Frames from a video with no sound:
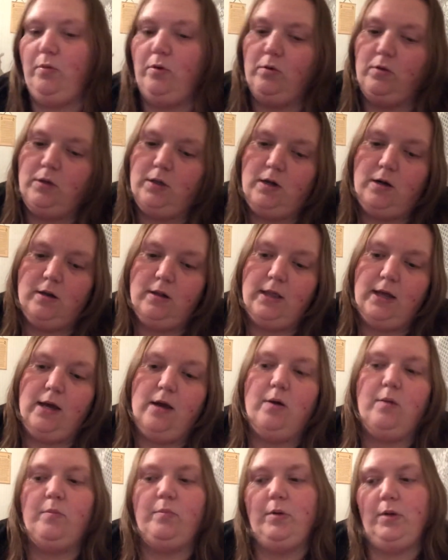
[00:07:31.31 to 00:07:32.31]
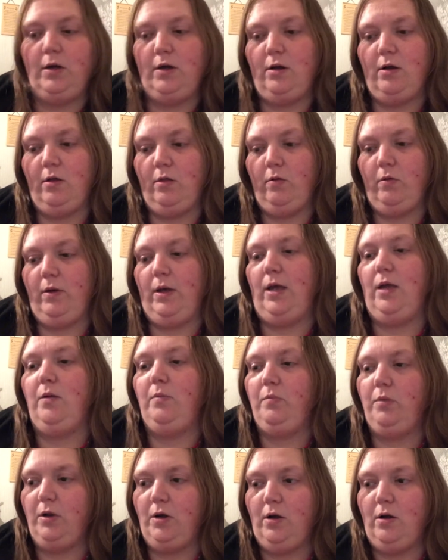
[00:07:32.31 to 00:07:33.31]
pull it all out, put it all away,
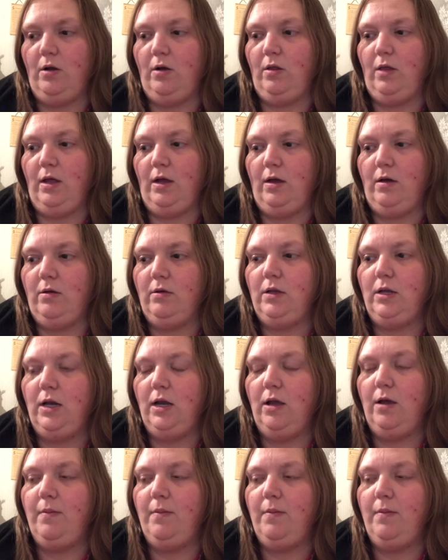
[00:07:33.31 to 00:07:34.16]
put it all out, you know.